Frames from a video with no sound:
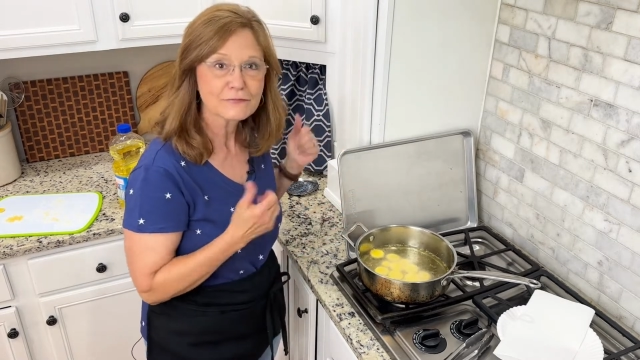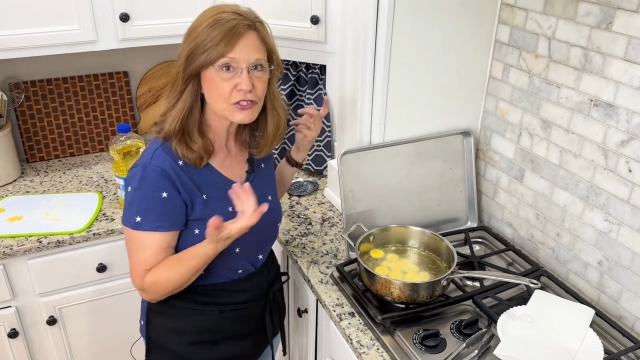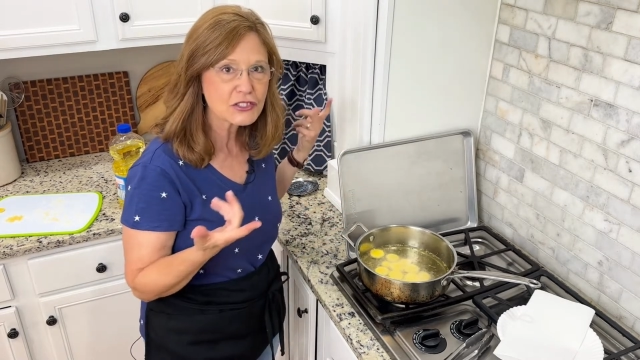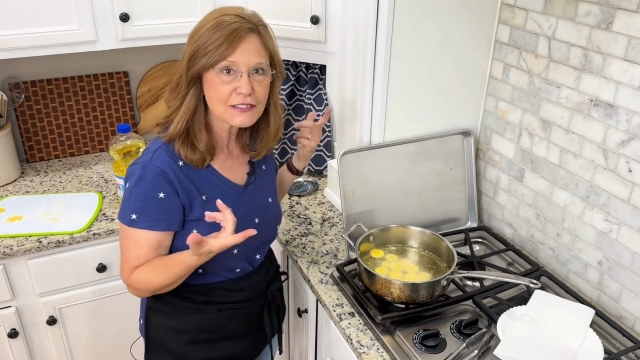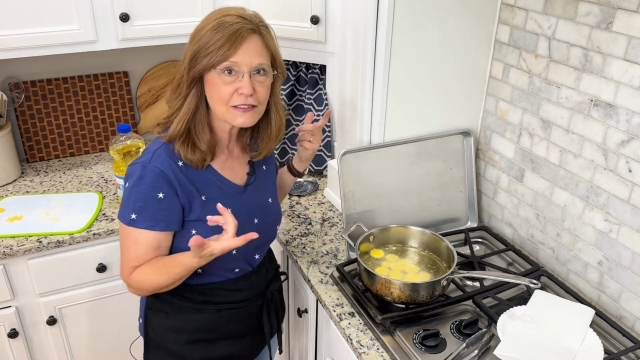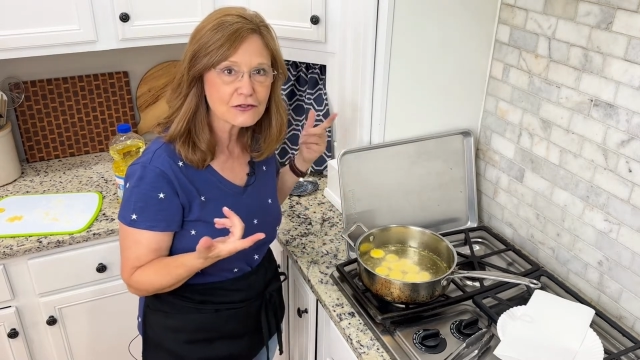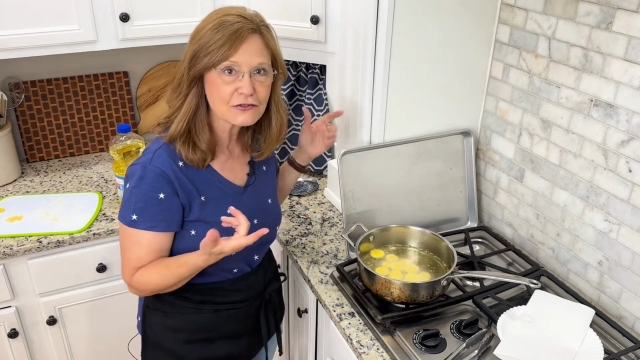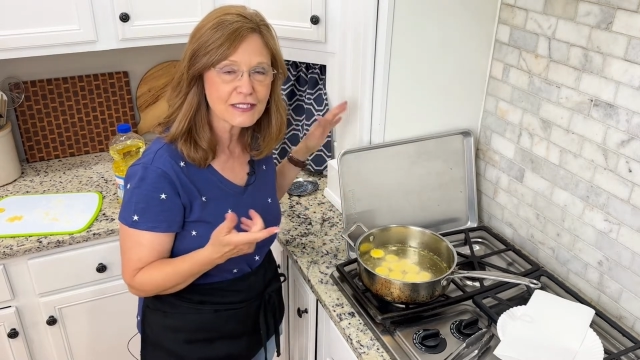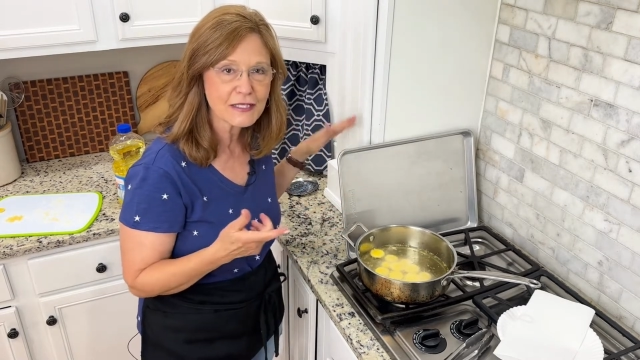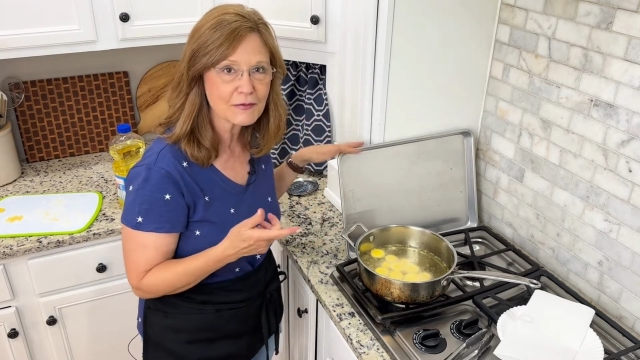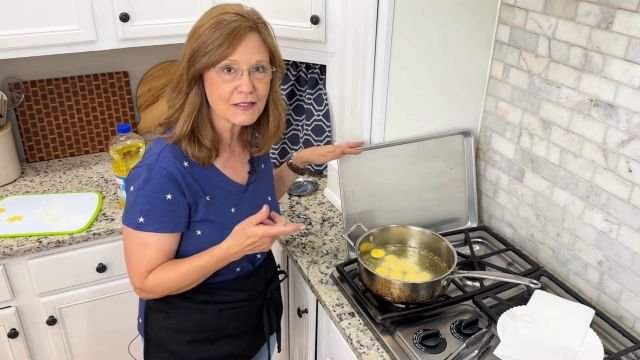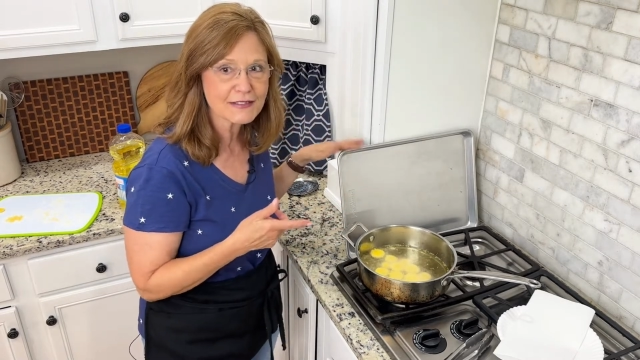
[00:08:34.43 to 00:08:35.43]
just a little
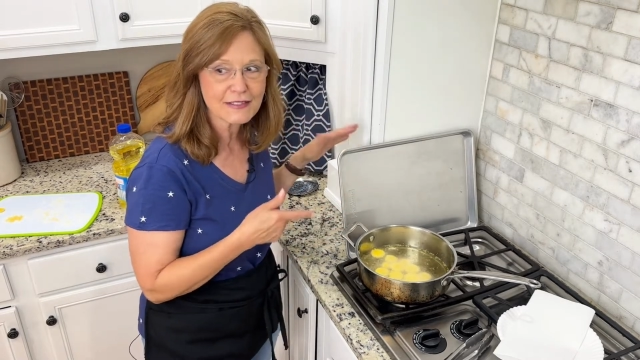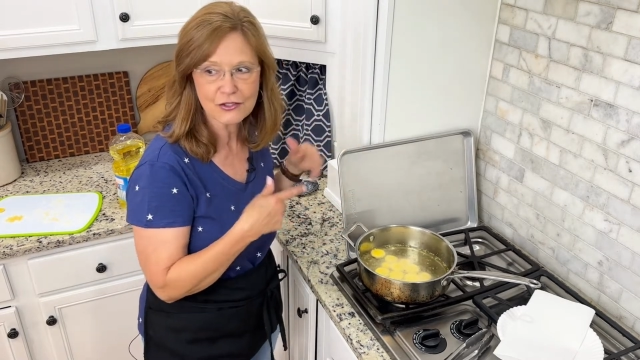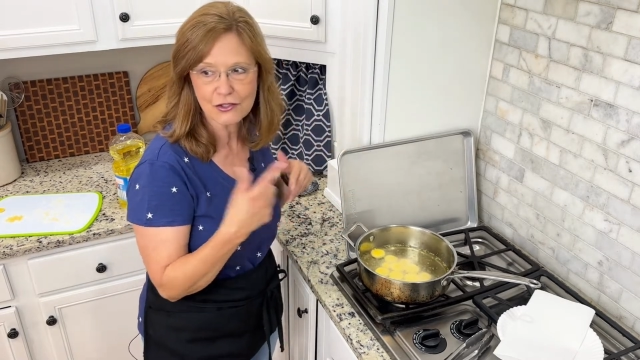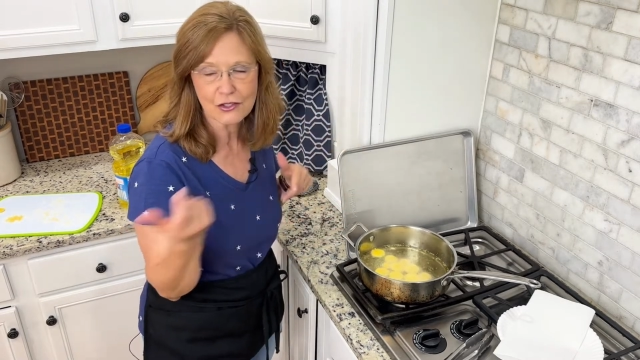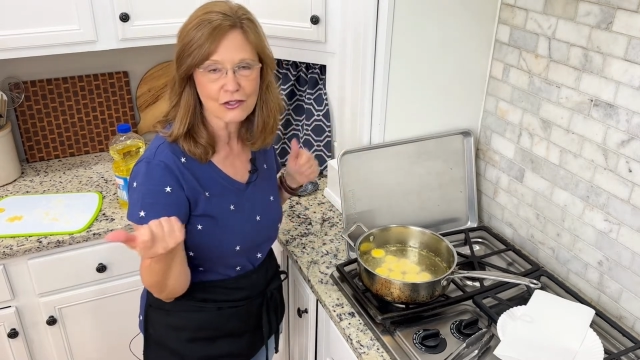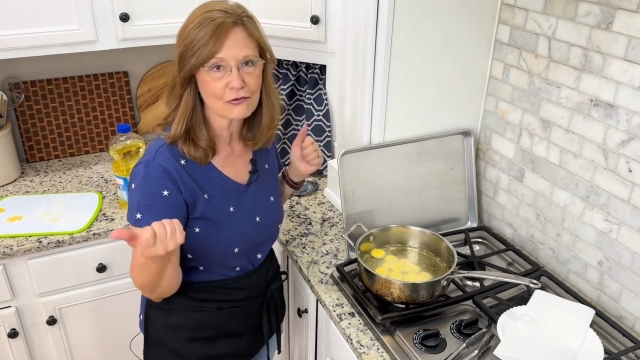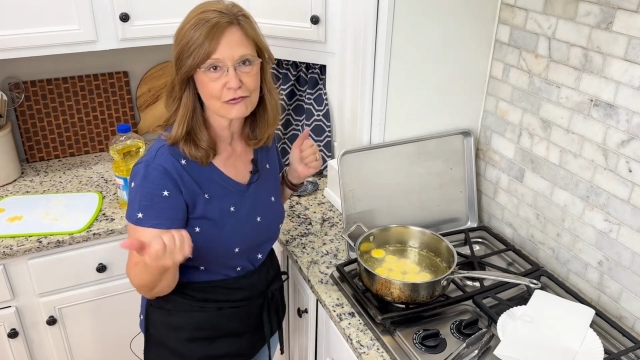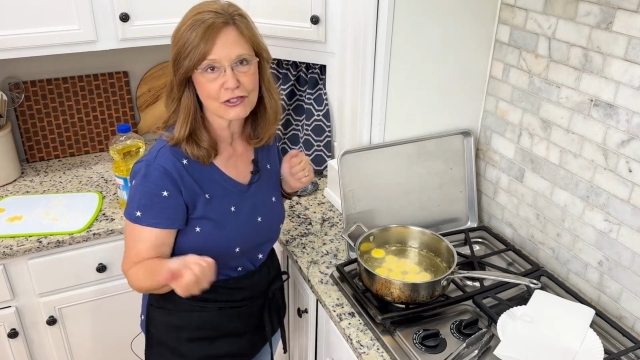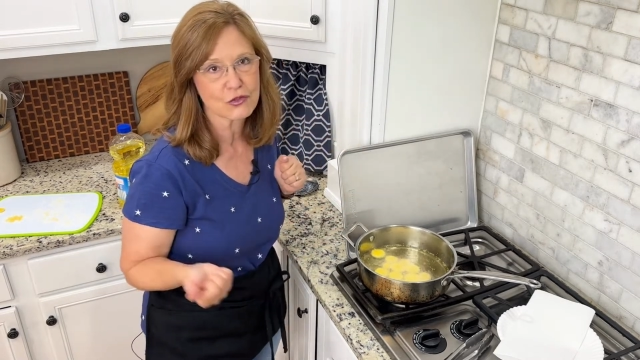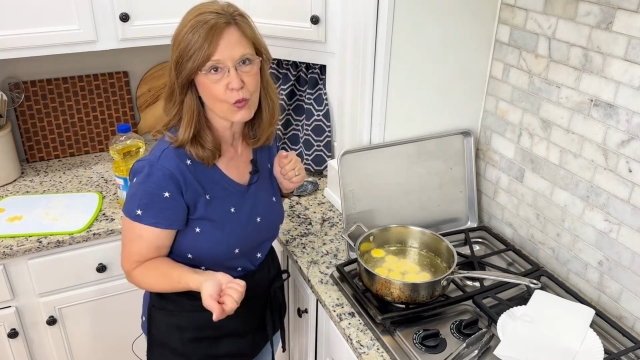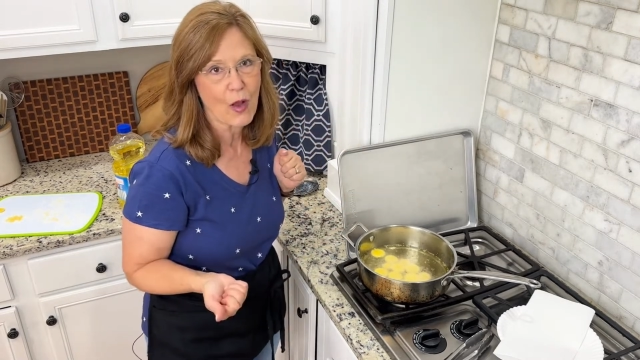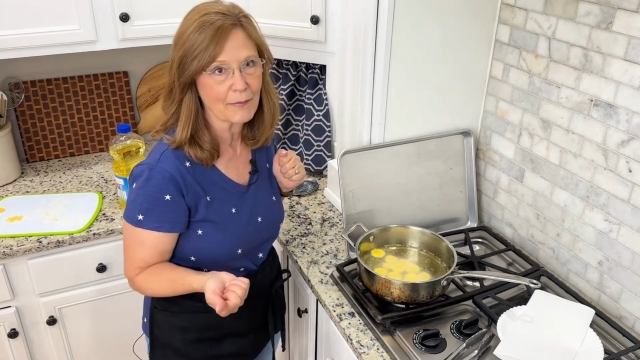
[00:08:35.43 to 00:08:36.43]
tip because then you can go
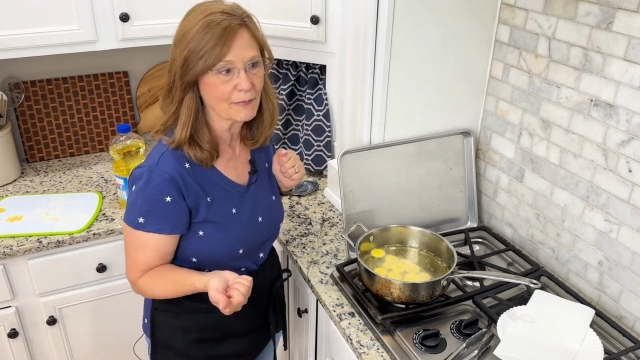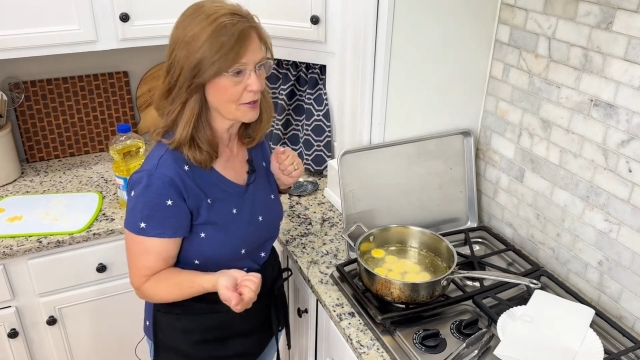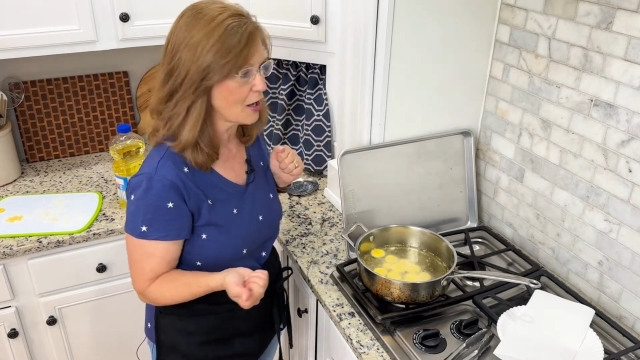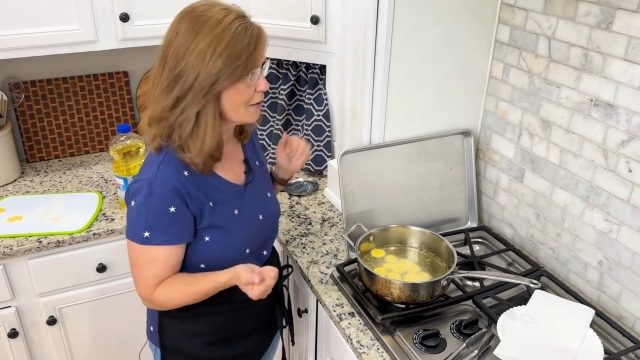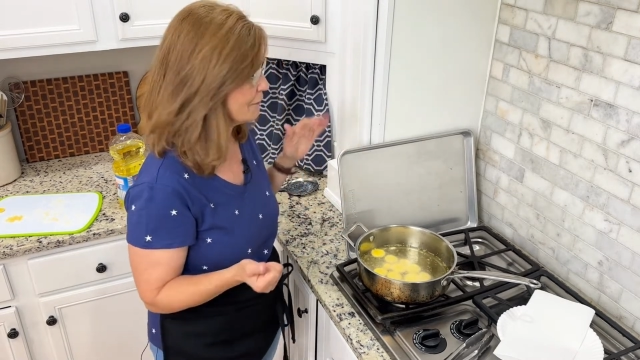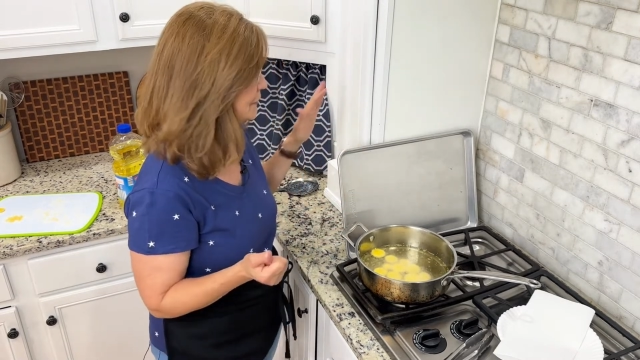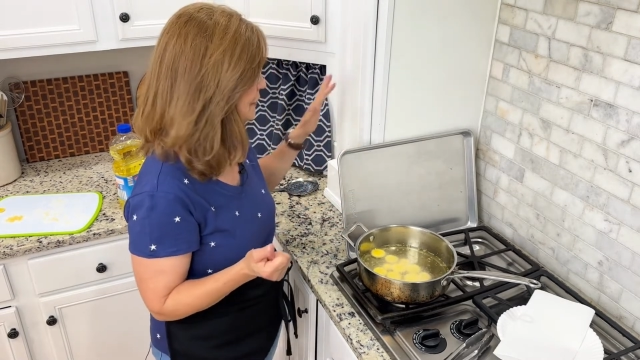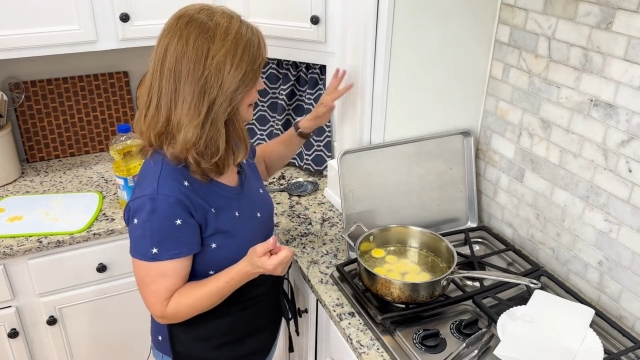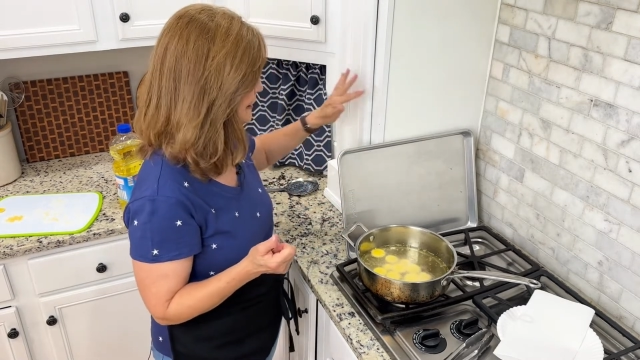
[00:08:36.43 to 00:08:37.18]
just wipe it off. A lot